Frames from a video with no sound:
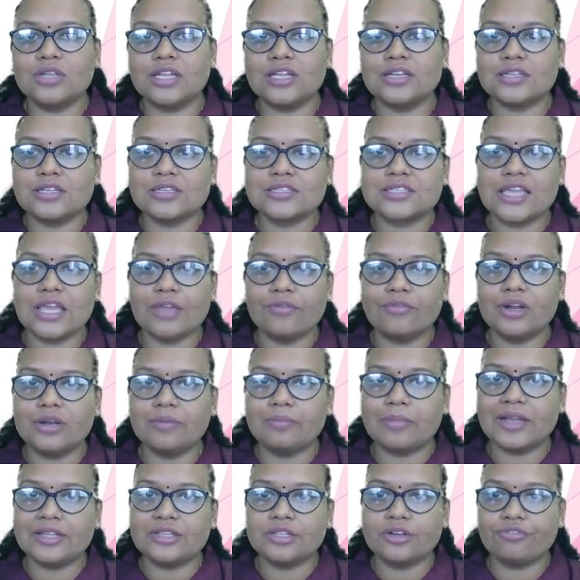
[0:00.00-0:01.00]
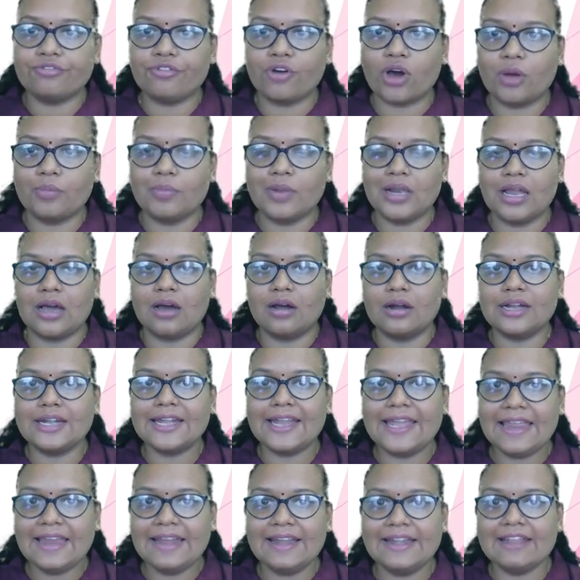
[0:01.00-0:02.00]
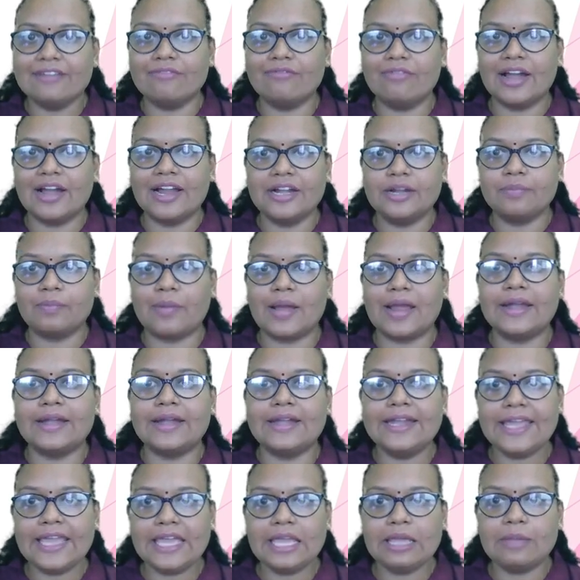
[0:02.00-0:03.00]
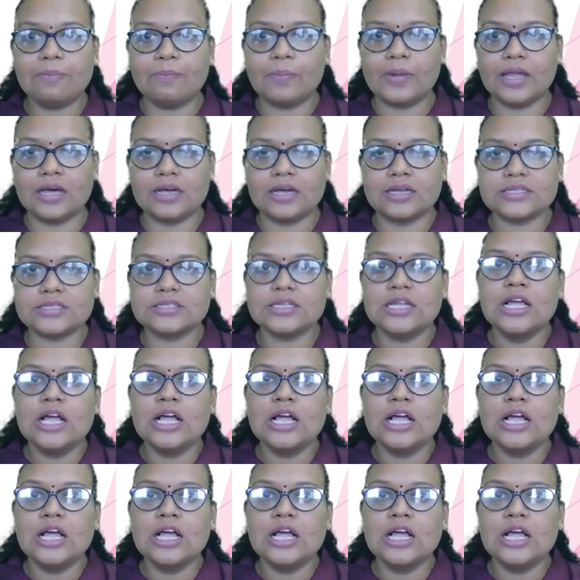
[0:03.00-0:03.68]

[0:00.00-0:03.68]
it is given by the formula d divided by d plus